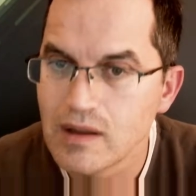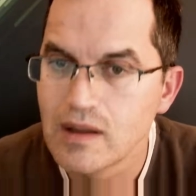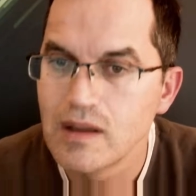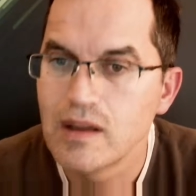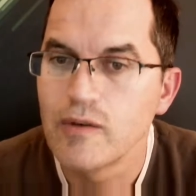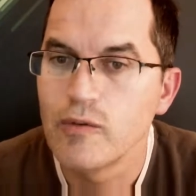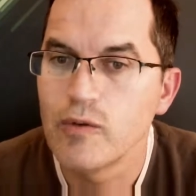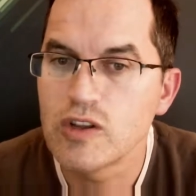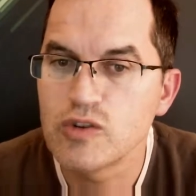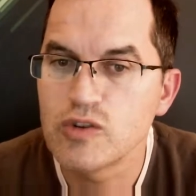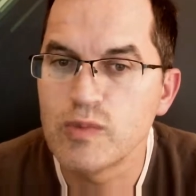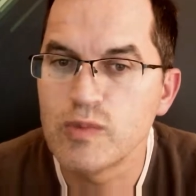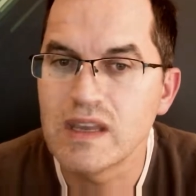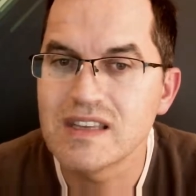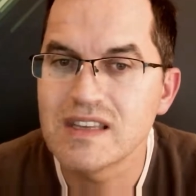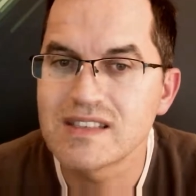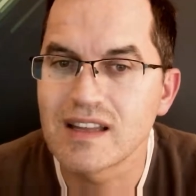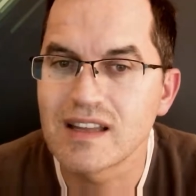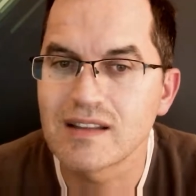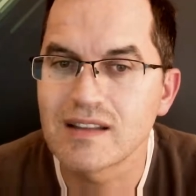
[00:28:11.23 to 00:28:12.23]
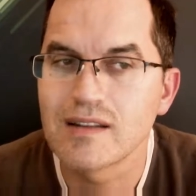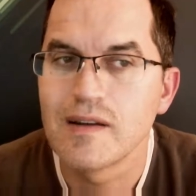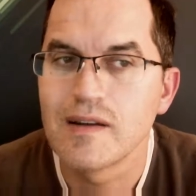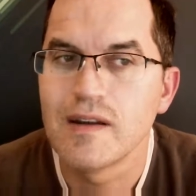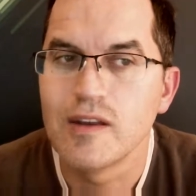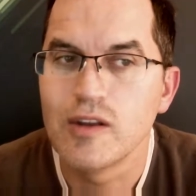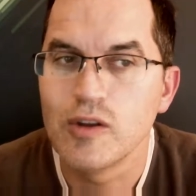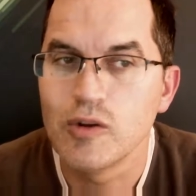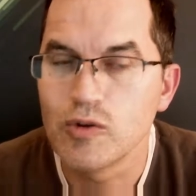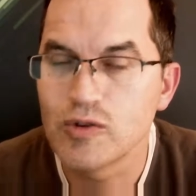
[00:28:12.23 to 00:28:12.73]
which means that
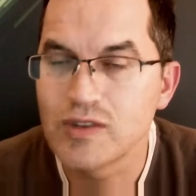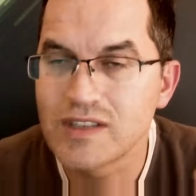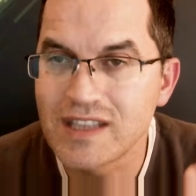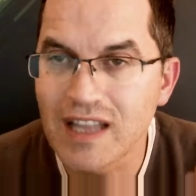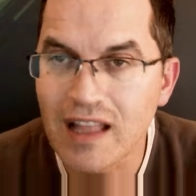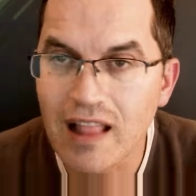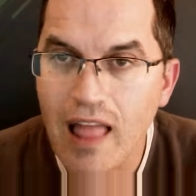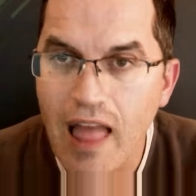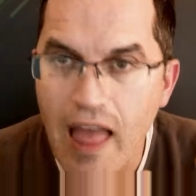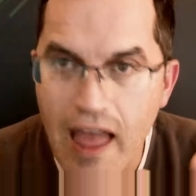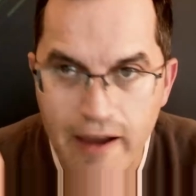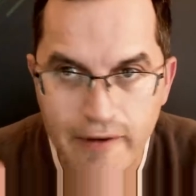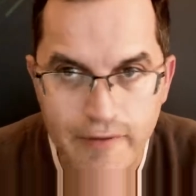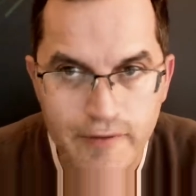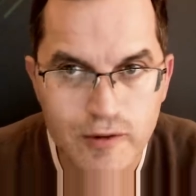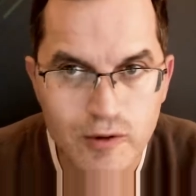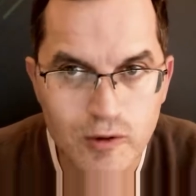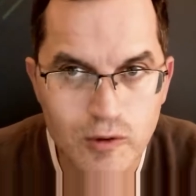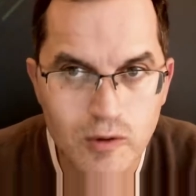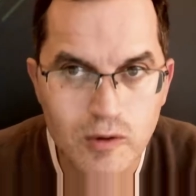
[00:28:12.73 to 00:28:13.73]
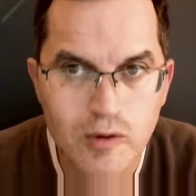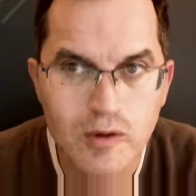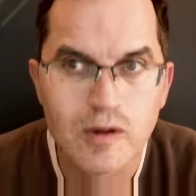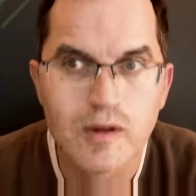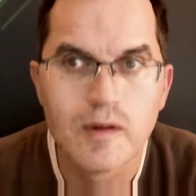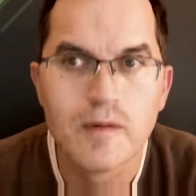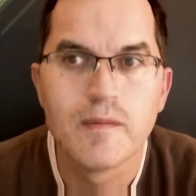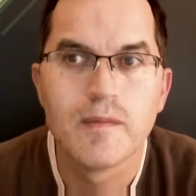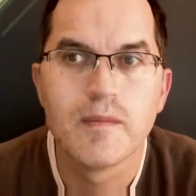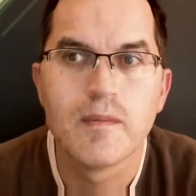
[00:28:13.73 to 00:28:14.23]
you still have to
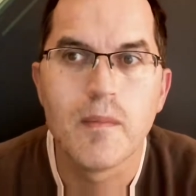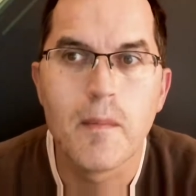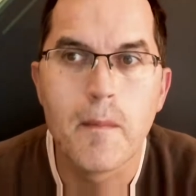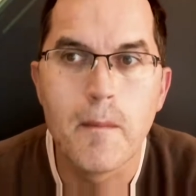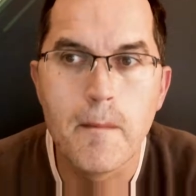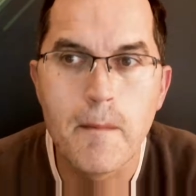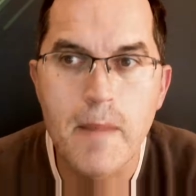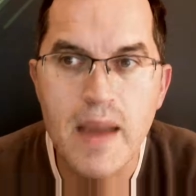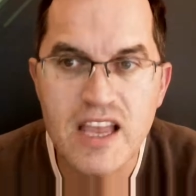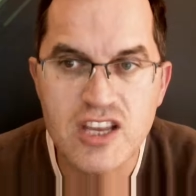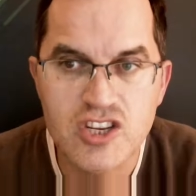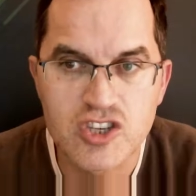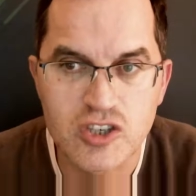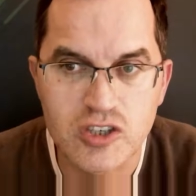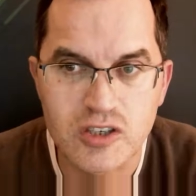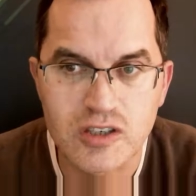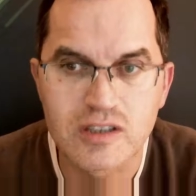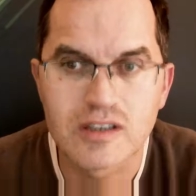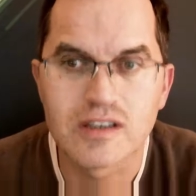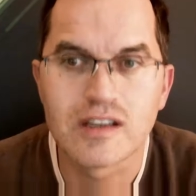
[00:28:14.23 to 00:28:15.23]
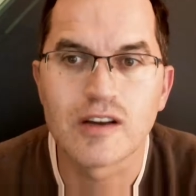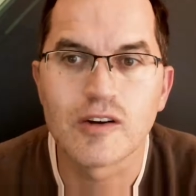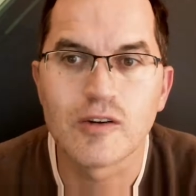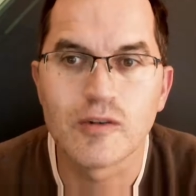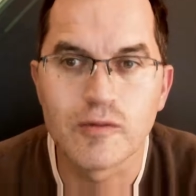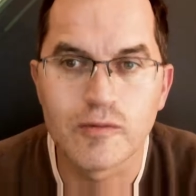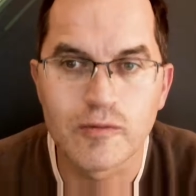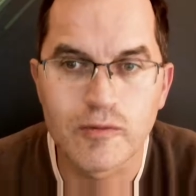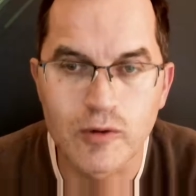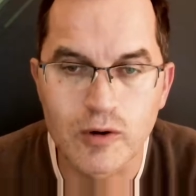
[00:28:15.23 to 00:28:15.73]
measure the
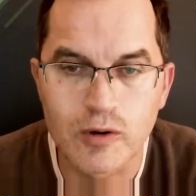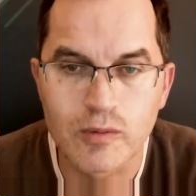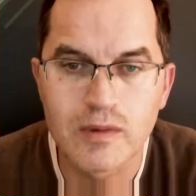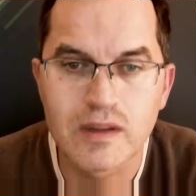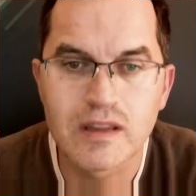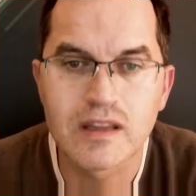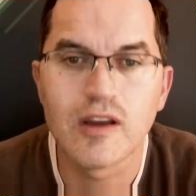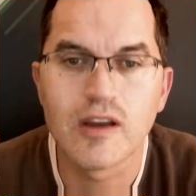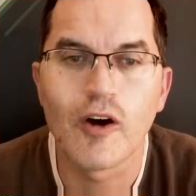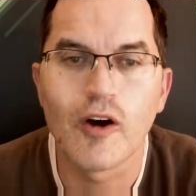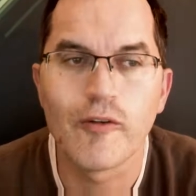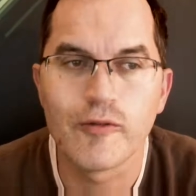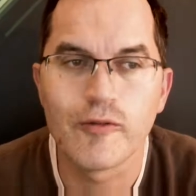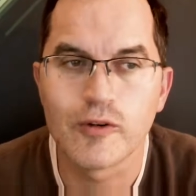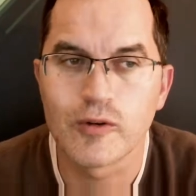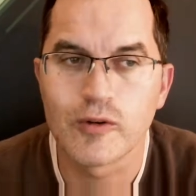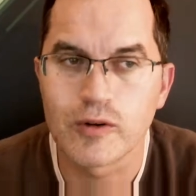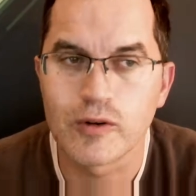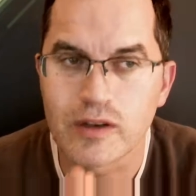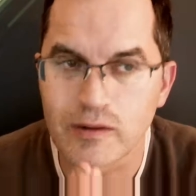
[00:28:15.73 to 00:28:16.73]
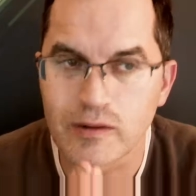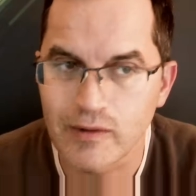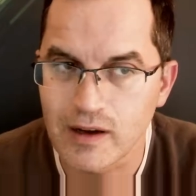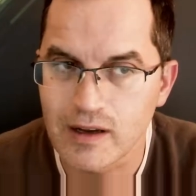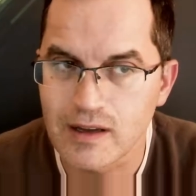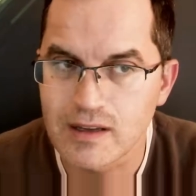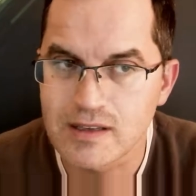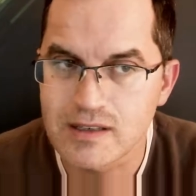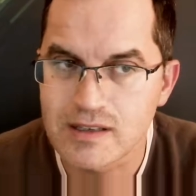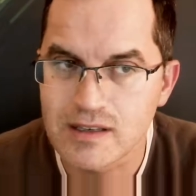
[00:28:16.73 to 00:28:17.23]
conformity of your
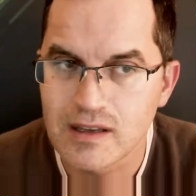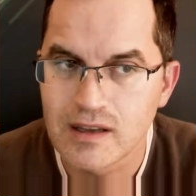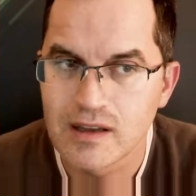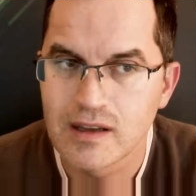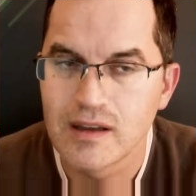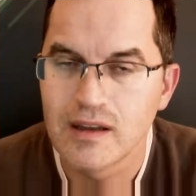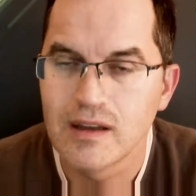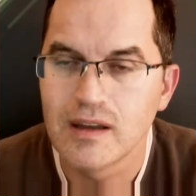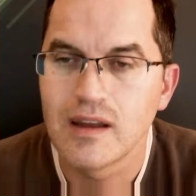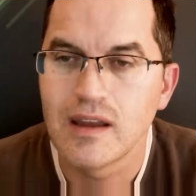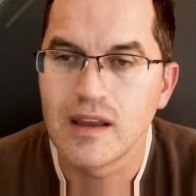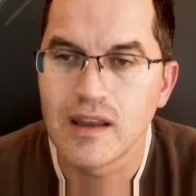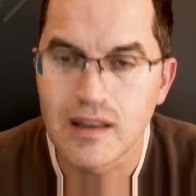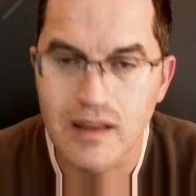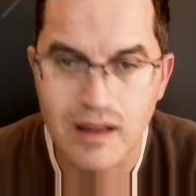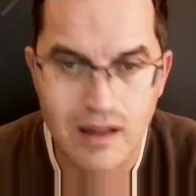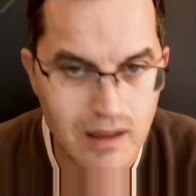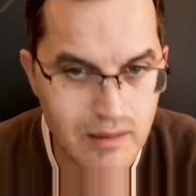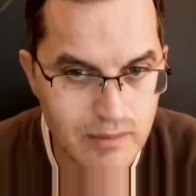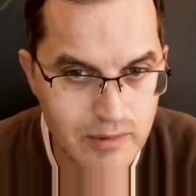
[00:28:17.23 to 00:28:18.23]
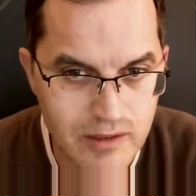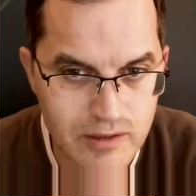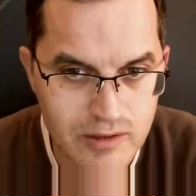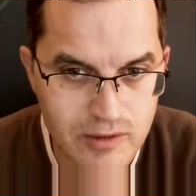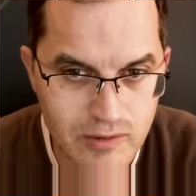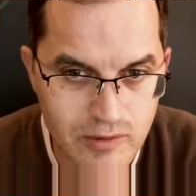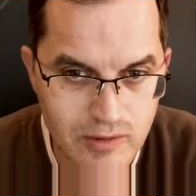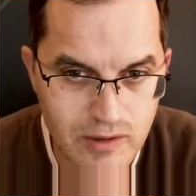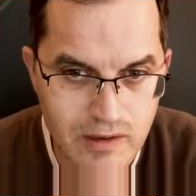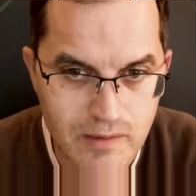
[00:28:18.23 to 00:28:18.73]
device in a
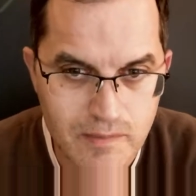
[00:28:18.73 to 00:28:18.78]
laboratory,